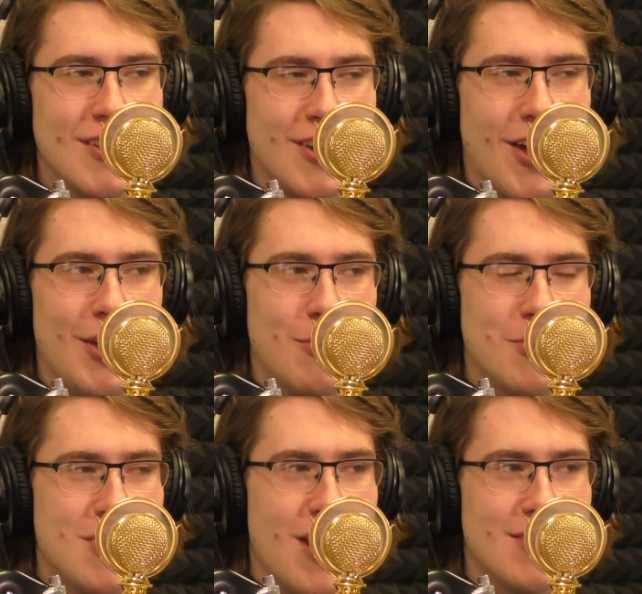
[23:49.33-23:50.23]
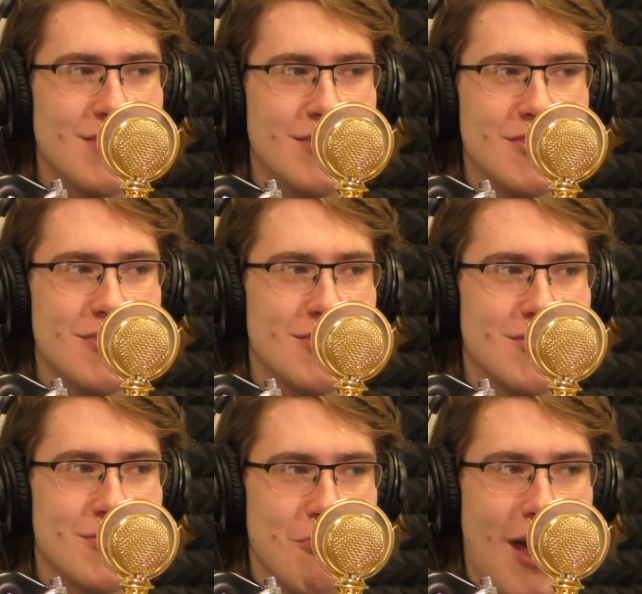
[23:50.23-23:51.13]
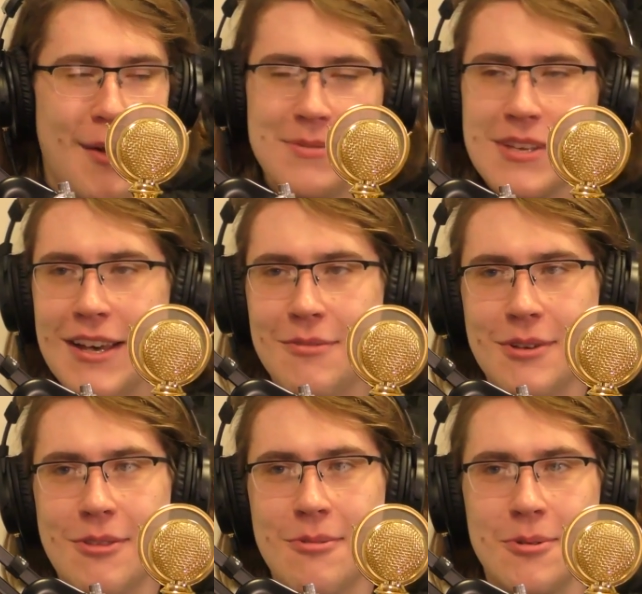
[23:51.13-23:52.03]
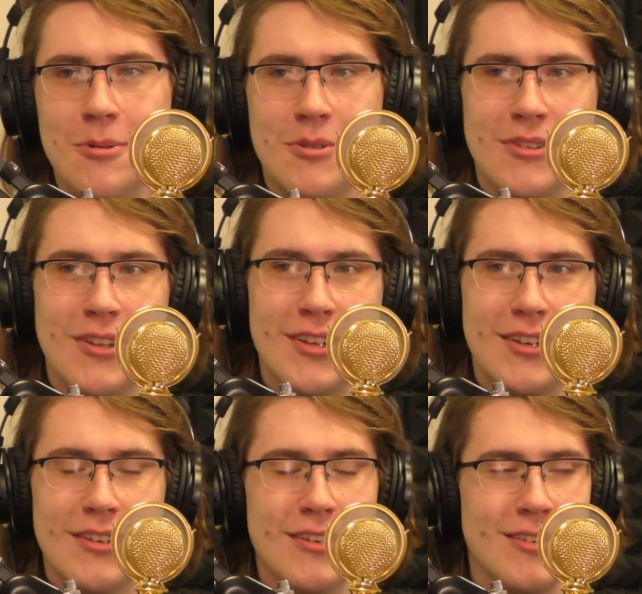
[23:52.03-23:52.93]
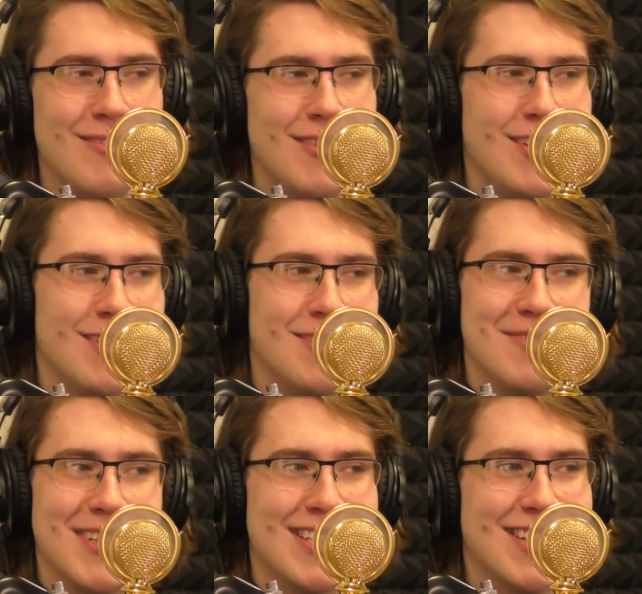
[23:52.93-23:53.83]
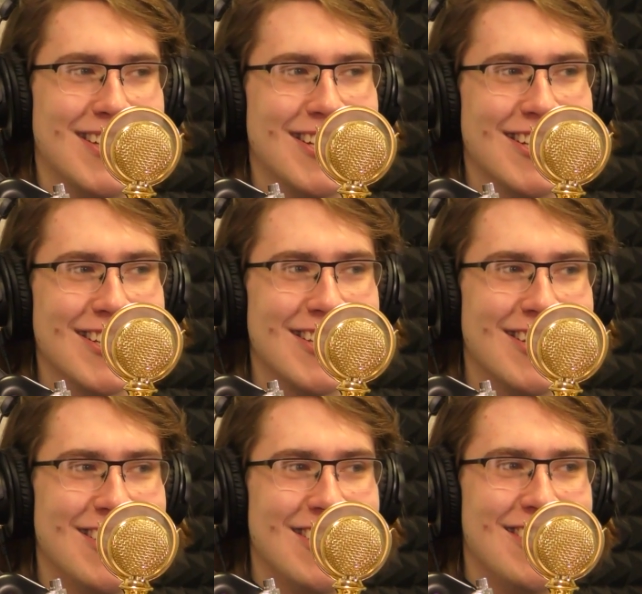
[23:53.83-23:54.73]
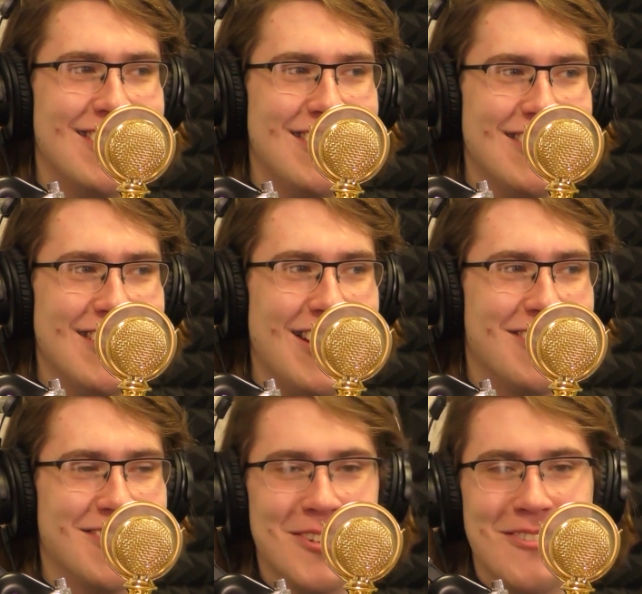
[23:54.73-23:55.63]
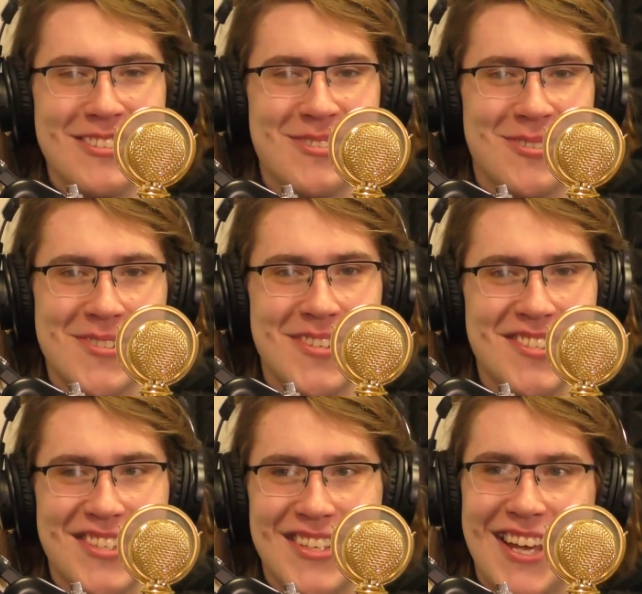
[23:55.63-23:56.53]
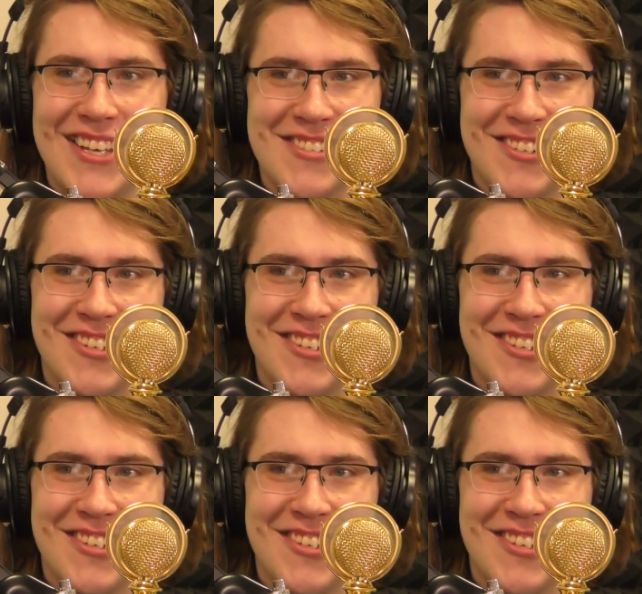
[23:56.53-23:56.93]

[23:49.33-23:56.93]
Irish accent. She just drops halfway through, and I'm like, oh my god. I don't know why Scorsese cast her.